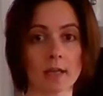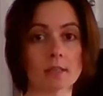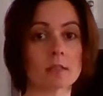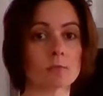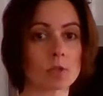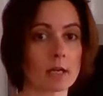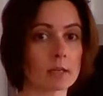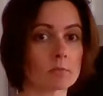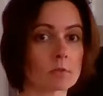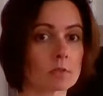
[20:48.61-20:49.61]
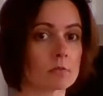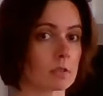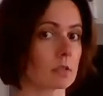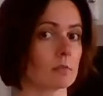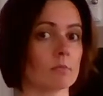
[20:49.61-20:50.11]
And sometimes
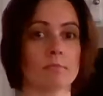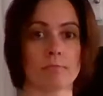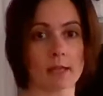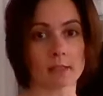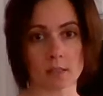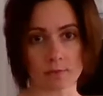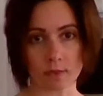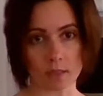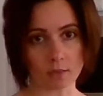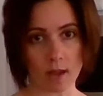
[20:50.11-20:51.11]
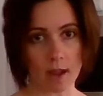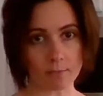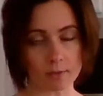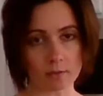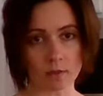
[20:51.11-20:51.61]
like some bad stuff can
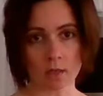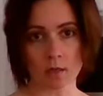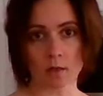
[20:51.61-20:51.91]
happen.